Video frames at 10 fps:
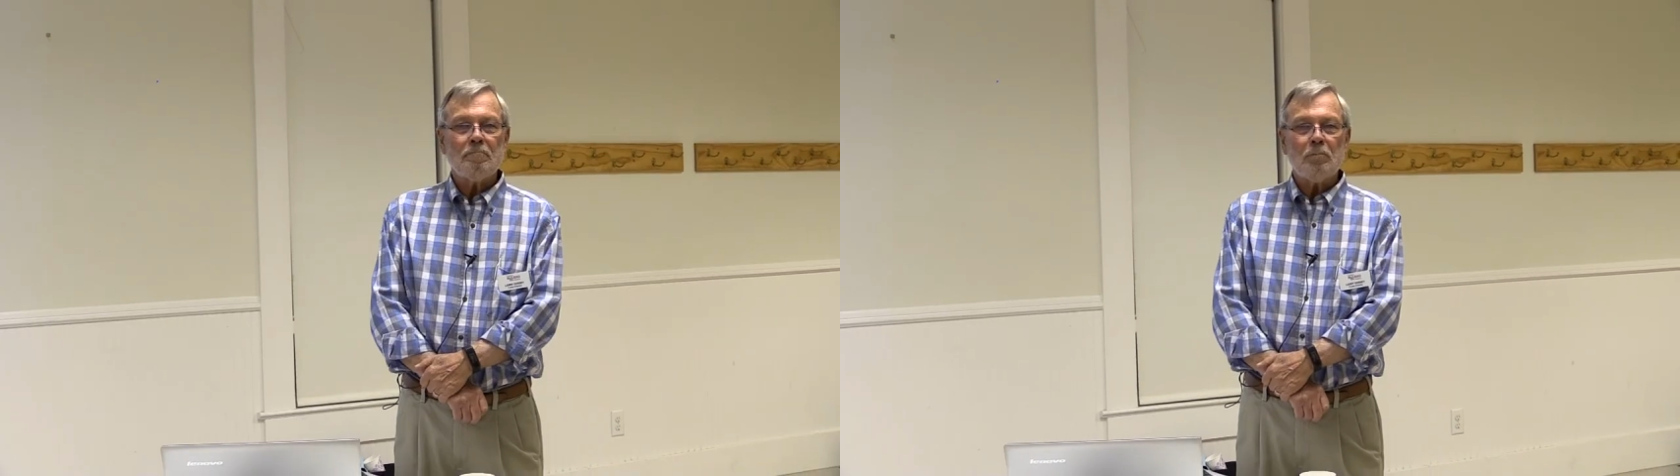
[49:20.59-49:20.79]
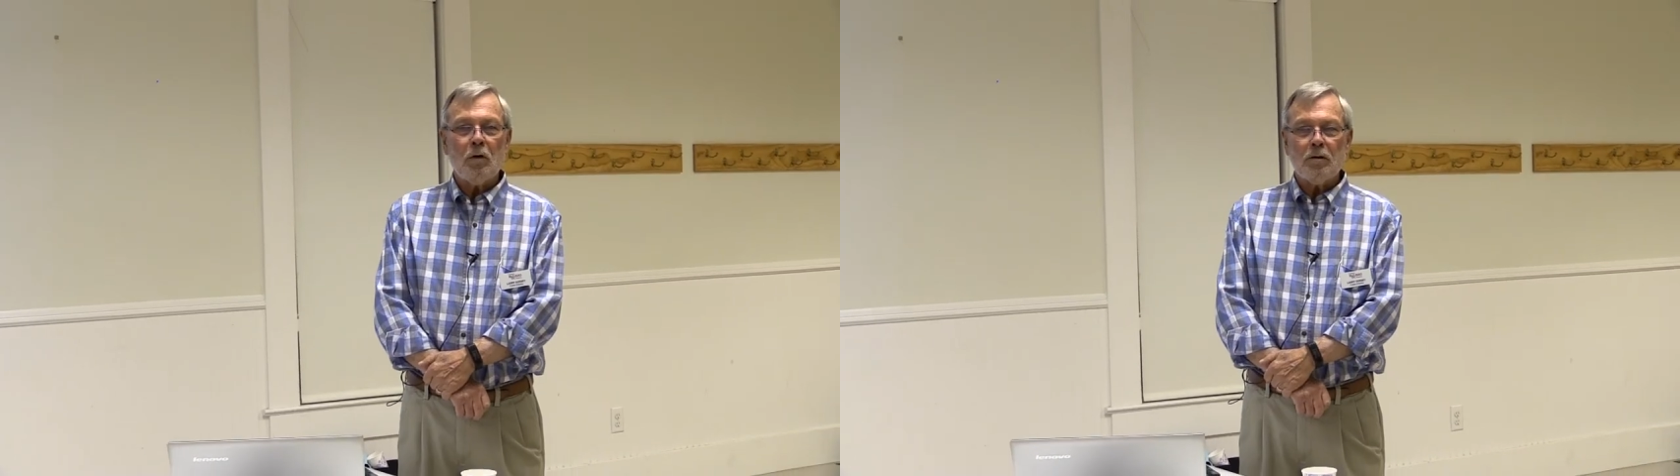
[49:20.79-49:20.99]

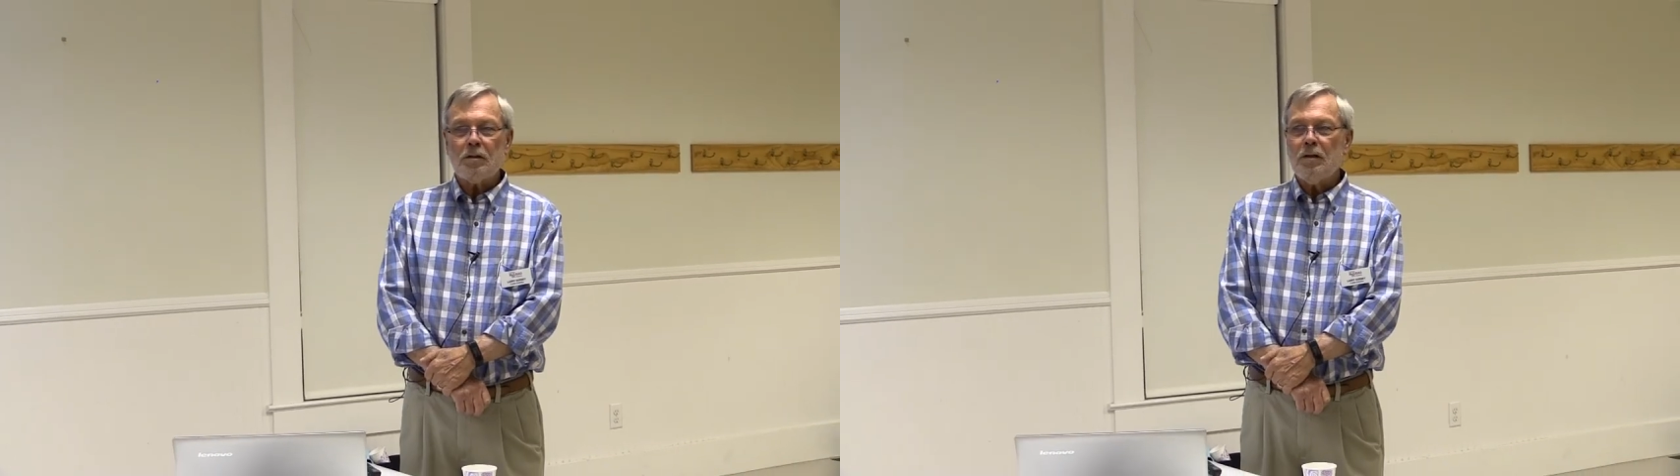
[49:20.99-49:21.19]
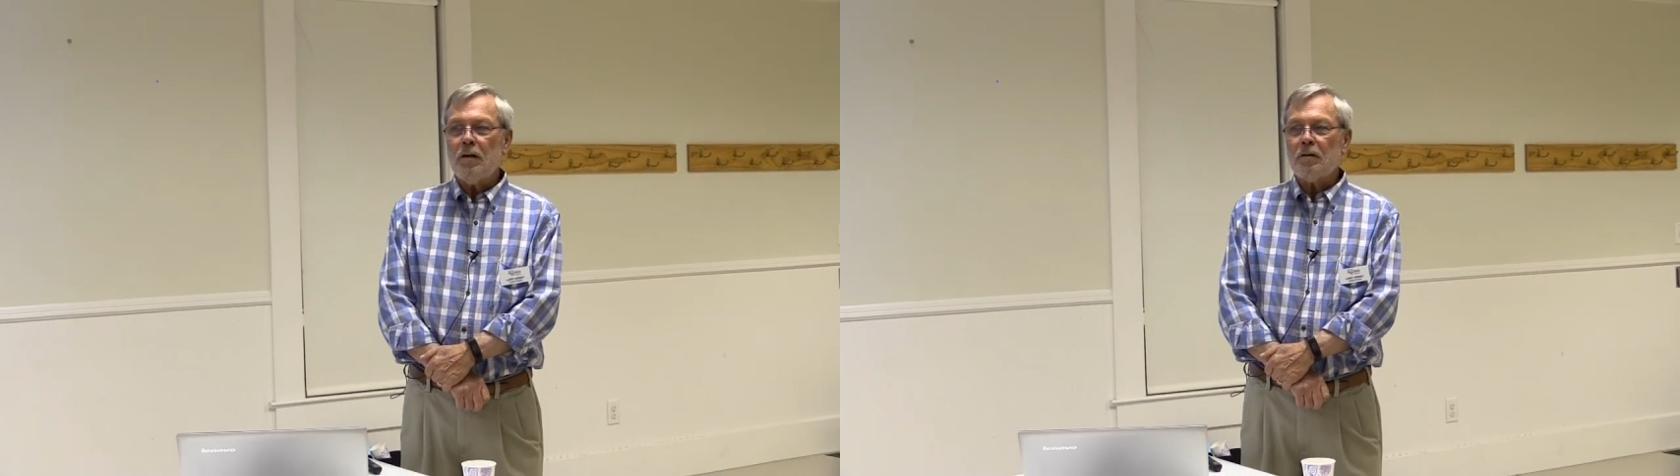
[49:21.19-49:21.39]

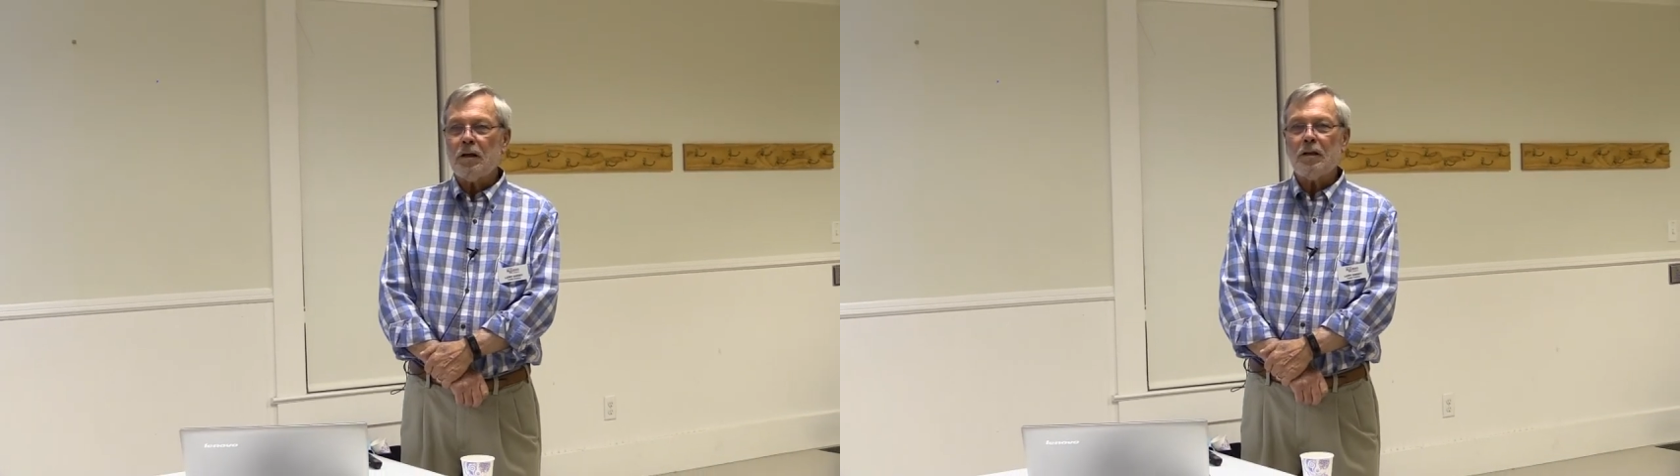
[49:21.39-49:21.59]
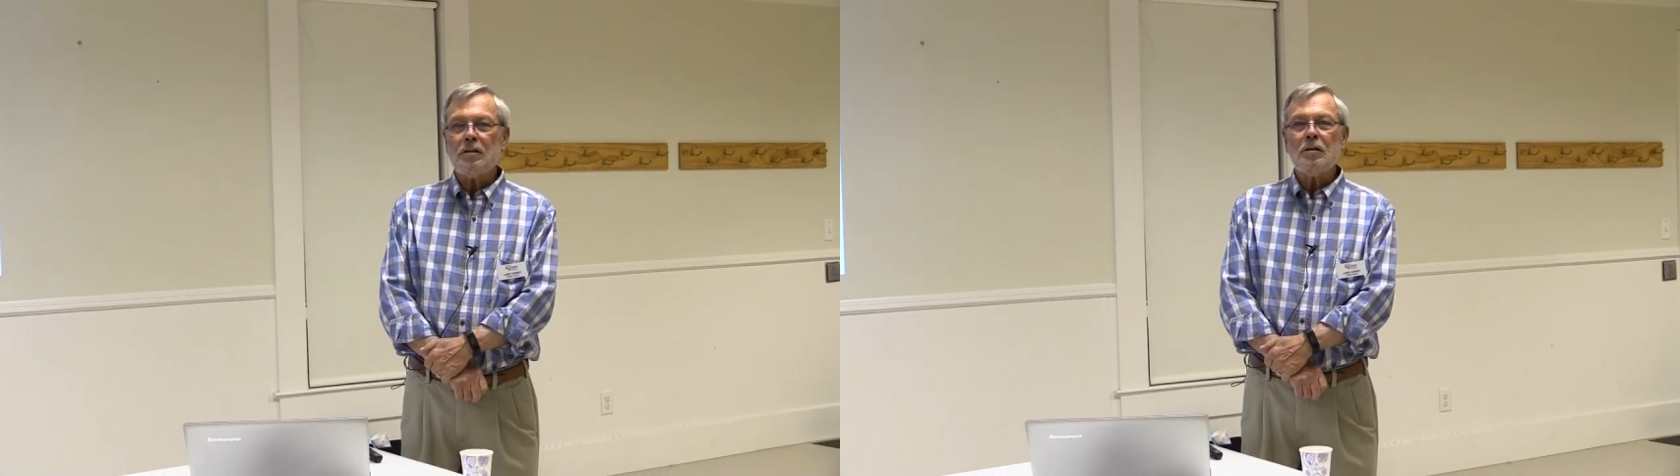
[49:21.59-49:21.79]
Boulder's Narrow
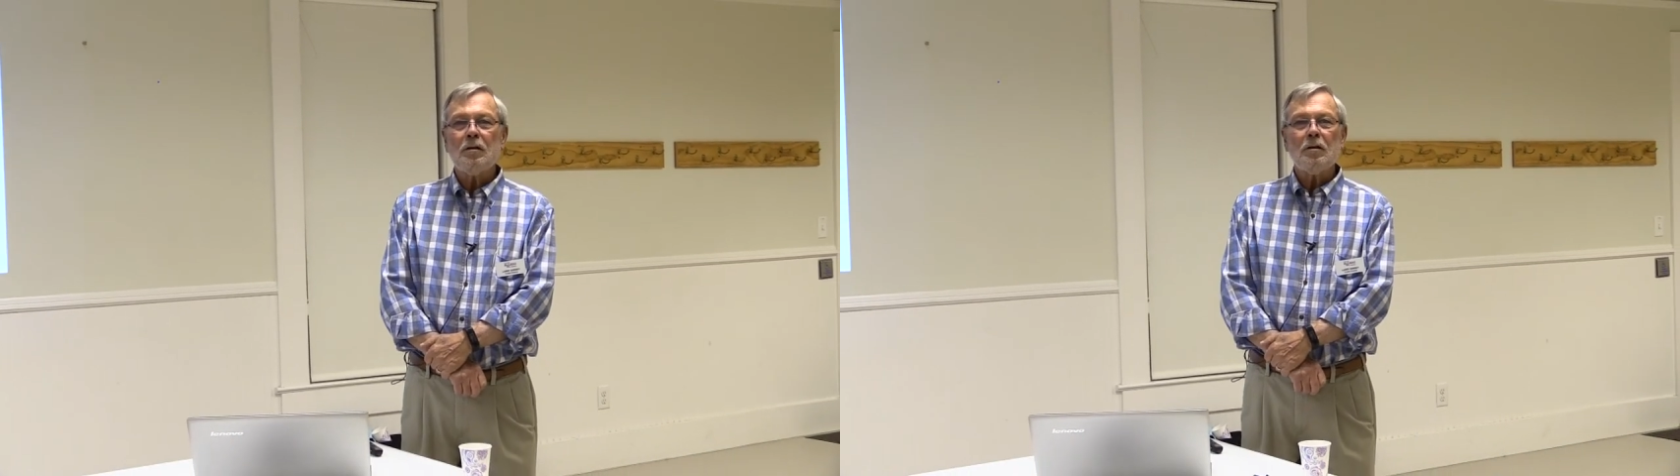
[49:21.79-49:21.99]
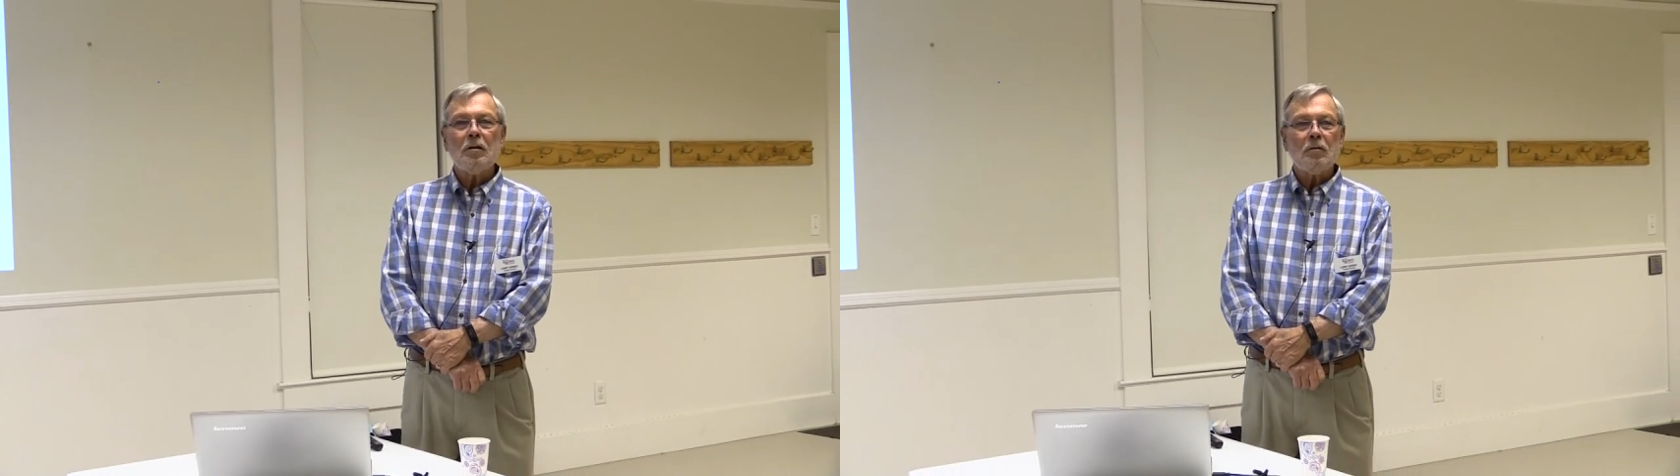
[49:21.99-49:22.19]
Gauge
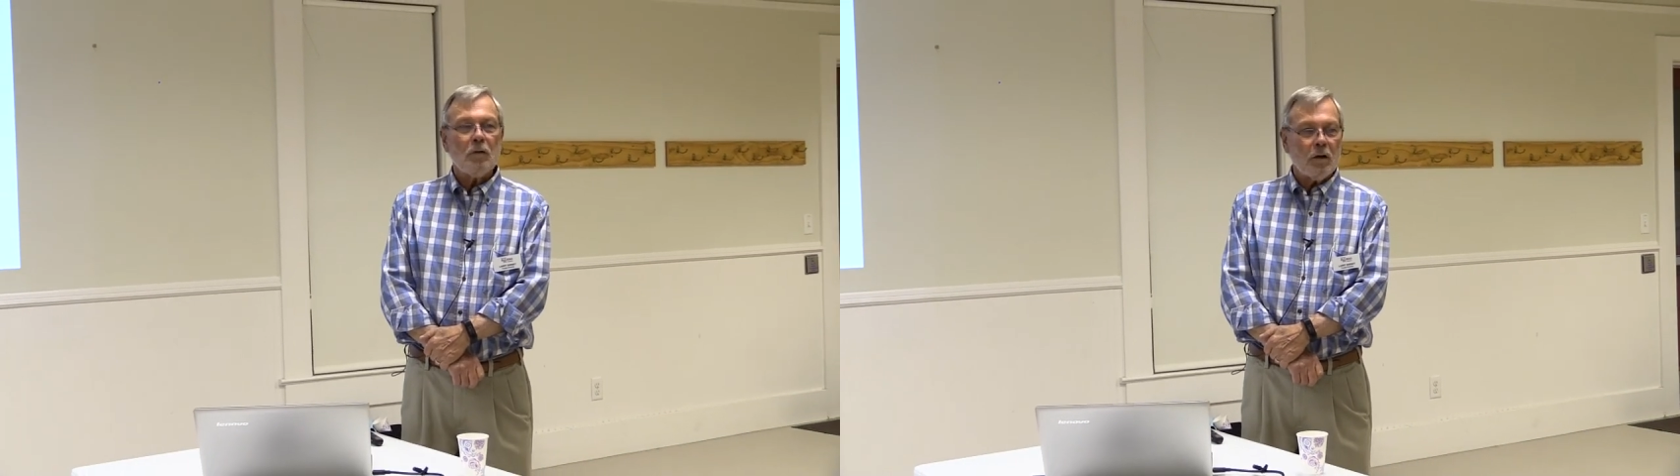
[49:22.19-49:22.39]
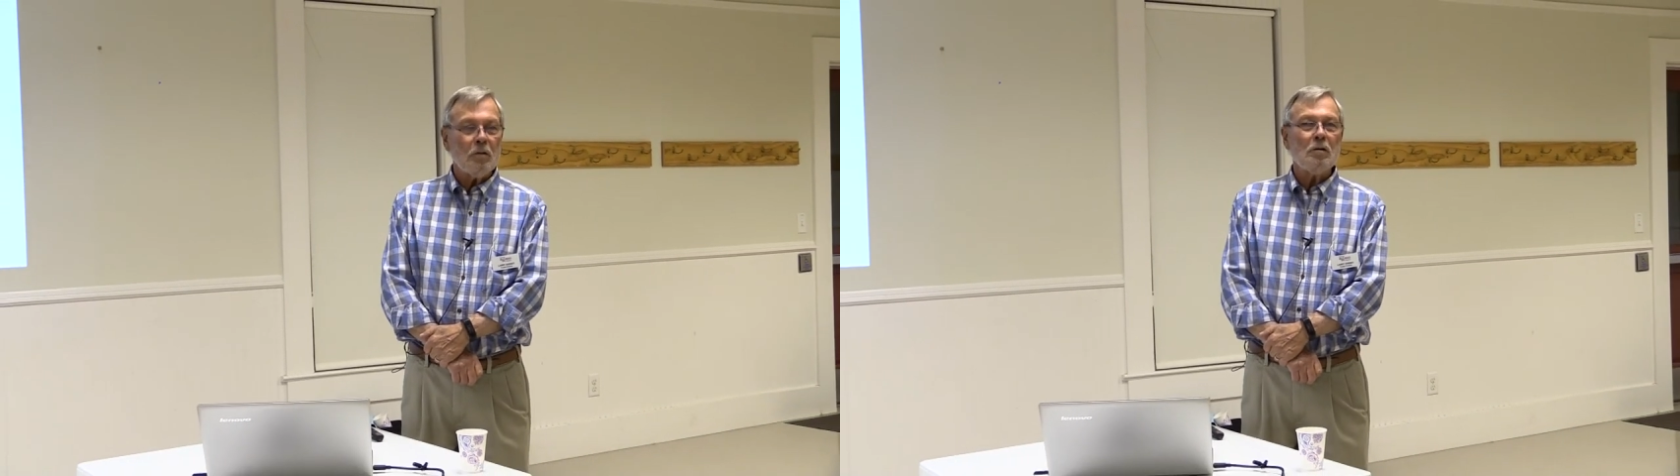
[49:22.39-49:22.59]

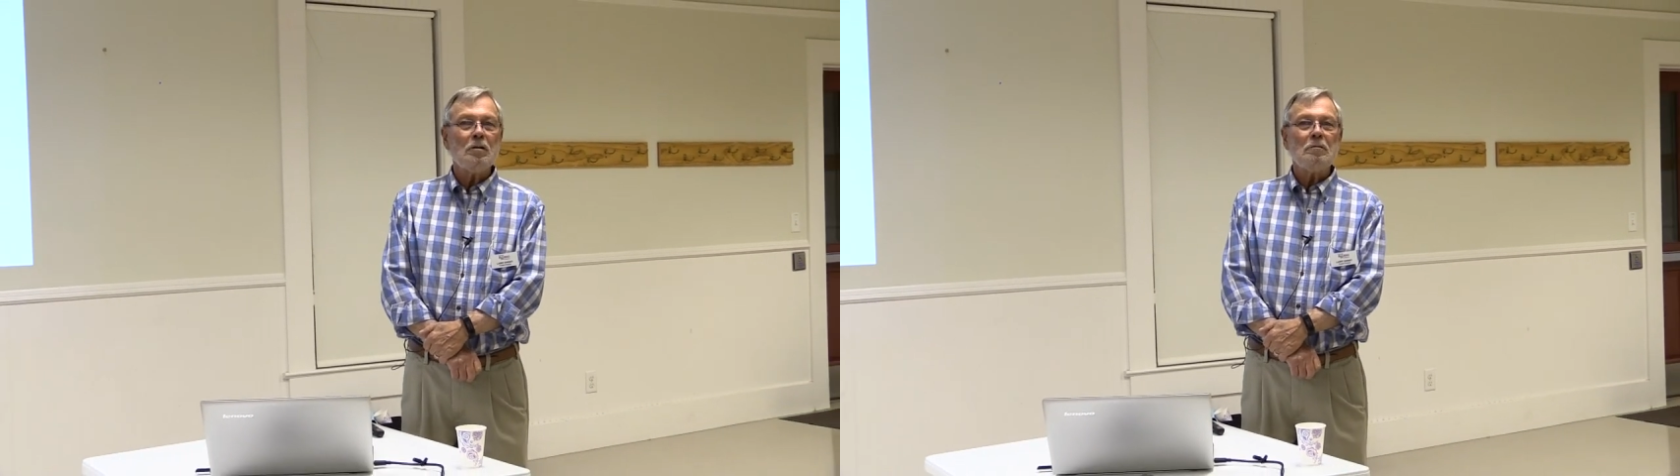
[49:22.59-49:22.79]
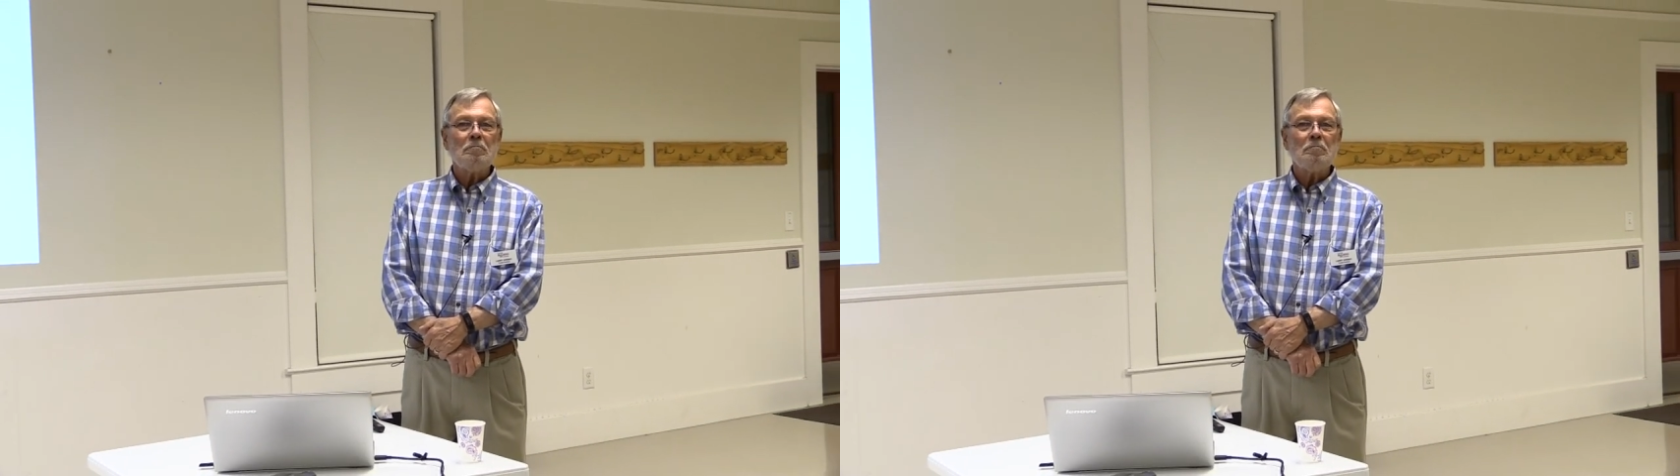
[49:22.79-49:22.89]
Railroad.